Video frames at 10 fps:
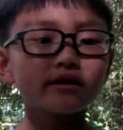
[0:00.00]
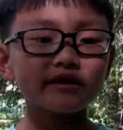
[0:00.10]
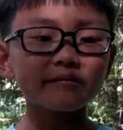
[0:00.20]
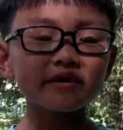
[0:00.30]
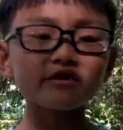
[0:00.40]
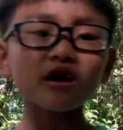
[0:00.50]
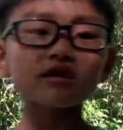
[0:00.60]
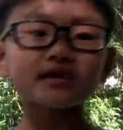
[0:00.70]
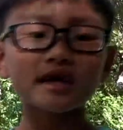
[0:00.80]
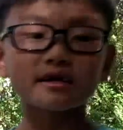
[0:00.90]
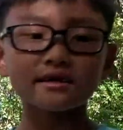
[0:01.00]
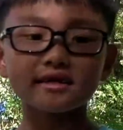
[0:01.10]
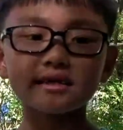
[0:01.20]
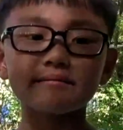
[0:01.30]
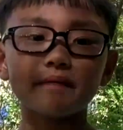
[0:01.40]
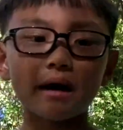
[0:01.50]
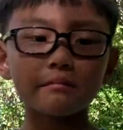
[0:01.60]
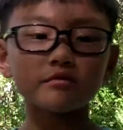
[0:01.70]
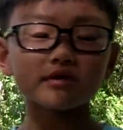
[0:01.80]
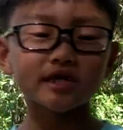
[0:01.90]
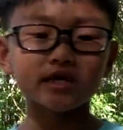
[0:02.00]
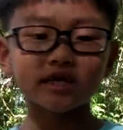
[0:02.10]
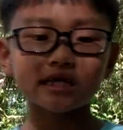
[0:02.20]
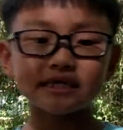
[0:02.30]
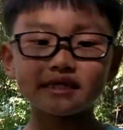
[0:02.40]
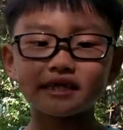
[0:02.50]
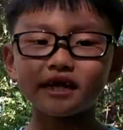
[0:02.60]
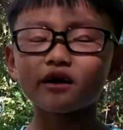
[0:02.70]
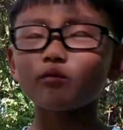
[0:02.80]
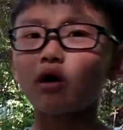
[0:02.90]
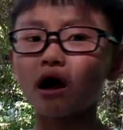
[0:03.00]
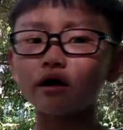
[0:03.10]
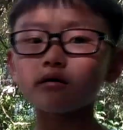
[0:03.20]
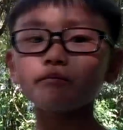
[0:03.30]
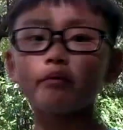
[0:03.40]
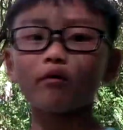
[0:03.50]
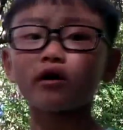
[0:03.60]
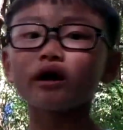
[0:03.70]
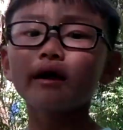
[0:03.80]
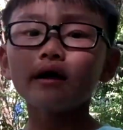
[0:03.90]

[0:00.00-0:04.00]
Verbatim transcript: Sumatran tigers eat mammals such as deer, wild boar,